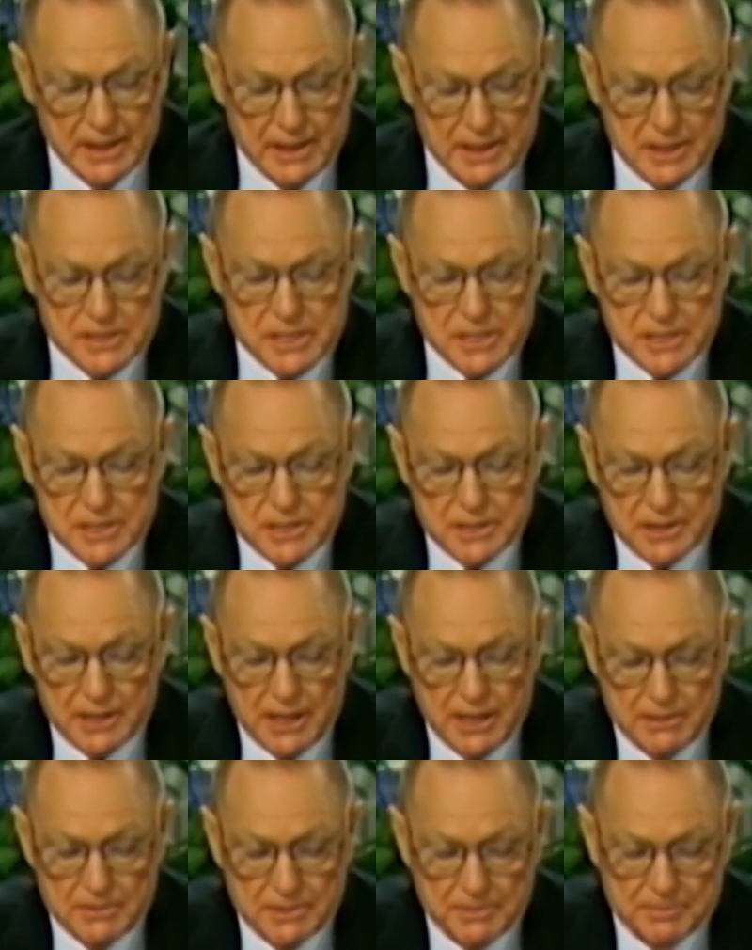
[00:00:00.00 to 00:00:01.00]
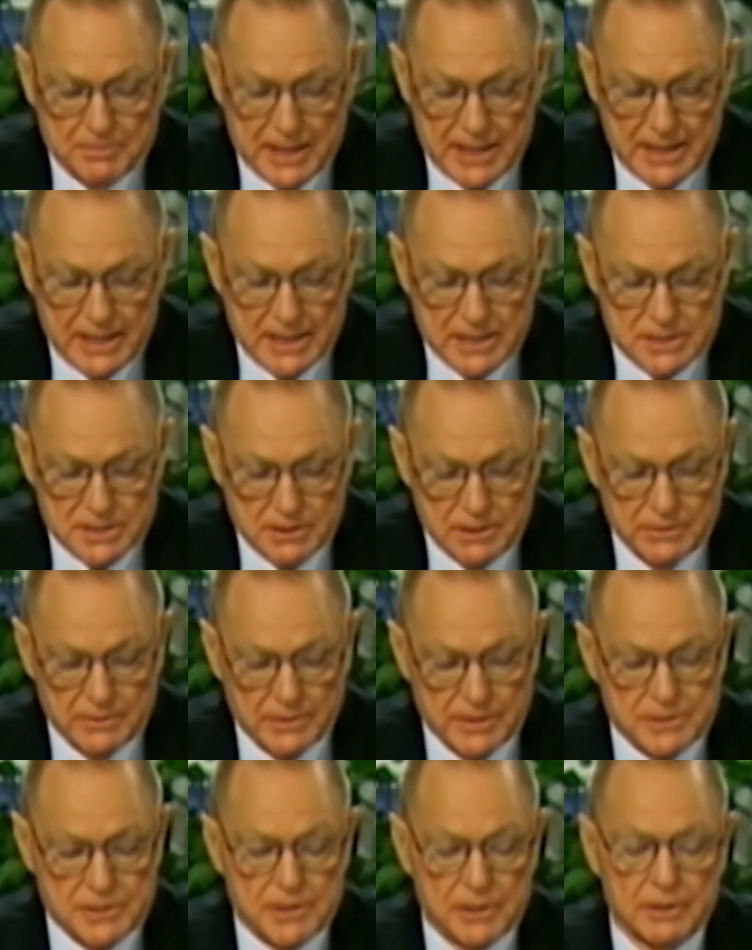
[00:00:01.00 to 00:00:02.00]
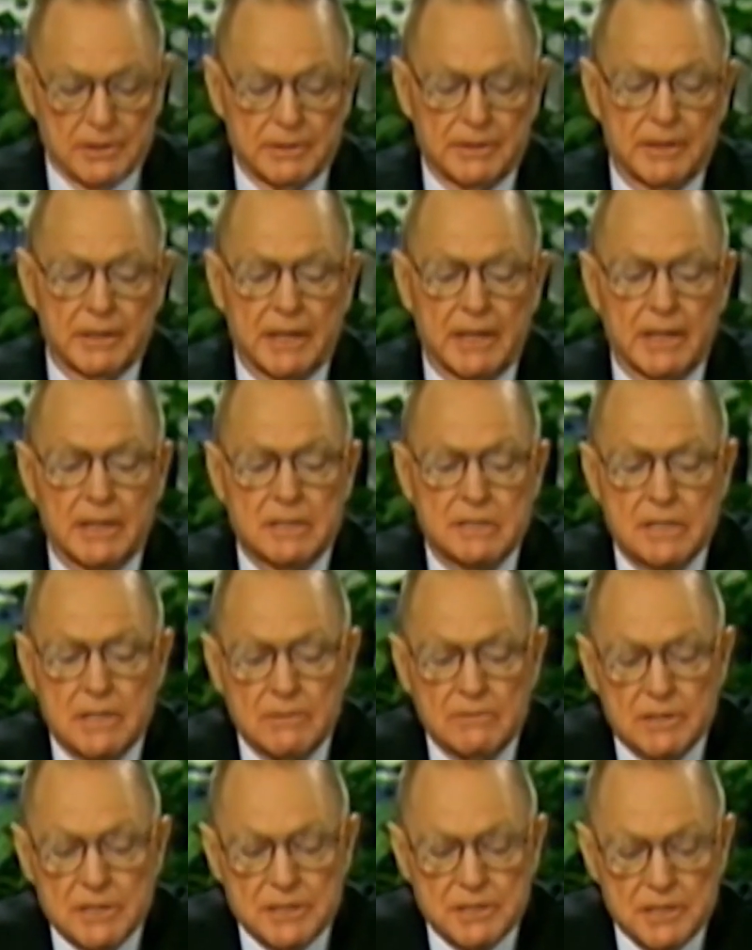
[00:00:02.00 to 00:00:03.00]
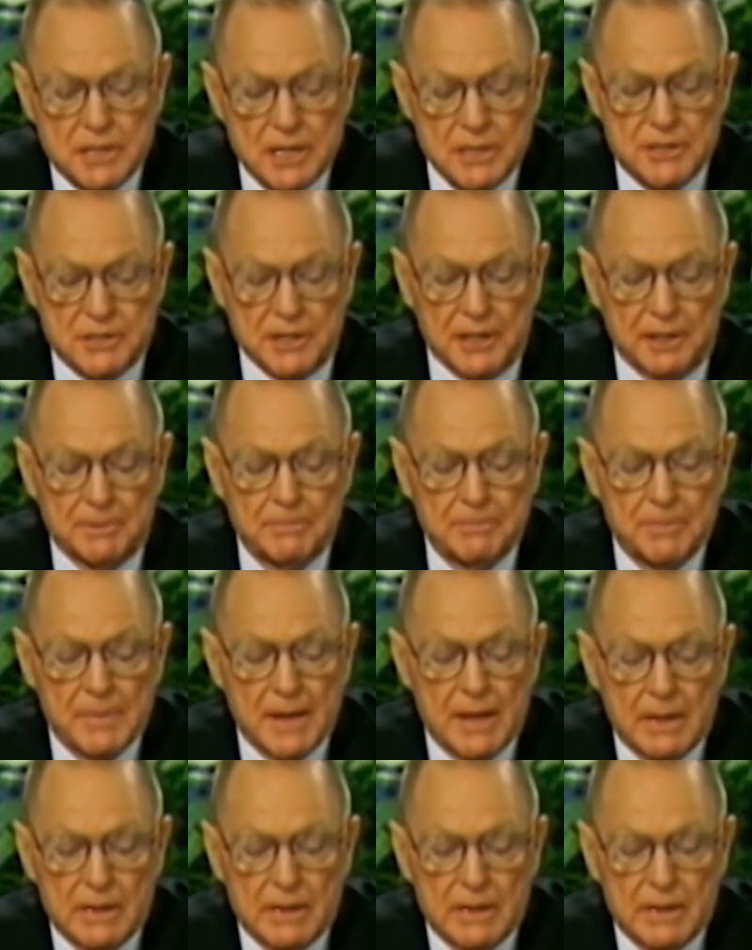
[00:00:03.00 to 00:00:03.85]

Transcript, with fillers: And it says, It came to pass on a certain day as he was teaching